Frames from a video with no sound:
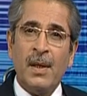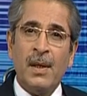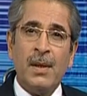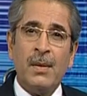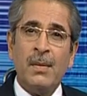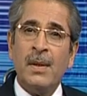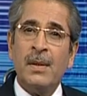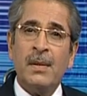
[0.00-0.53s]

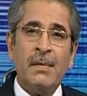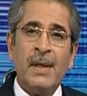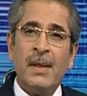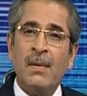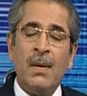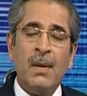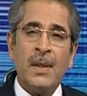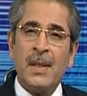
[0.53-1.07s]
you interact
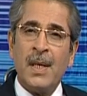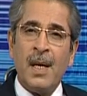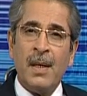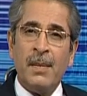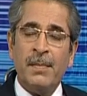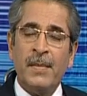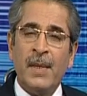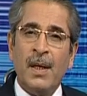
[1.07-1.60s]
all the
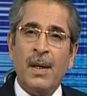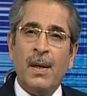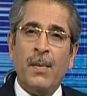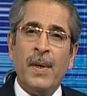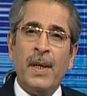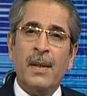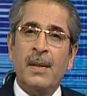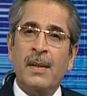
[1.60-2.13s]
time
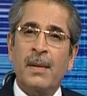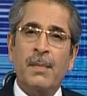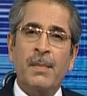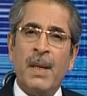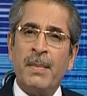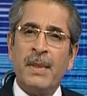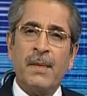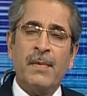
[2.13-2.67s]
with
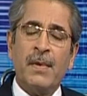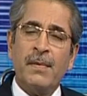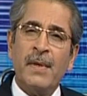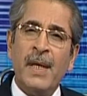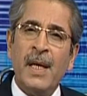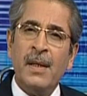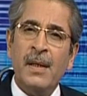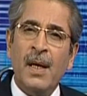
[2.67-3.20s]
members of the
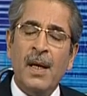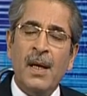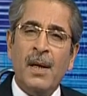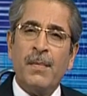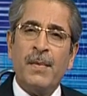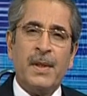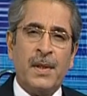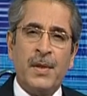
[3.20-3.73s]
trade,
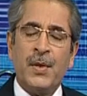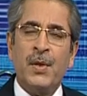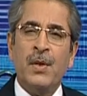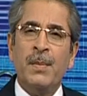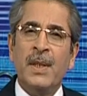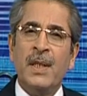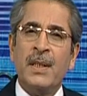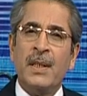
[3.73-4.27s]
with
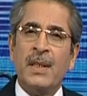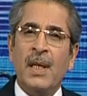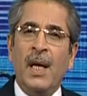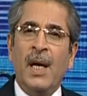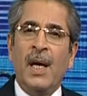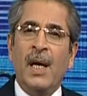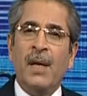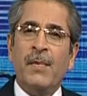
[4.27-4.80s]
consumers,
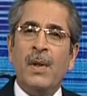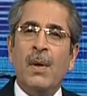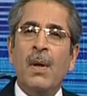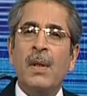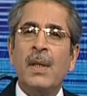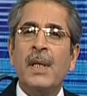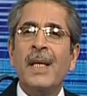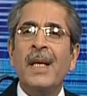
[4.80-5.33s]
and with
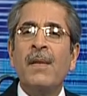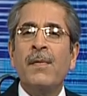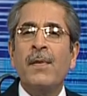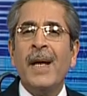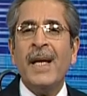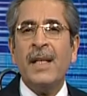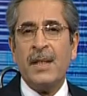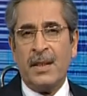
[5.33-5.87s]
all the
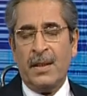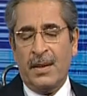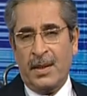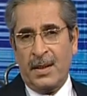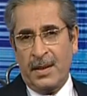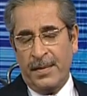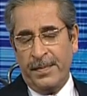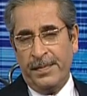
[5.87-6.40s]

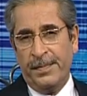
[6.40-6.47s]
influencers.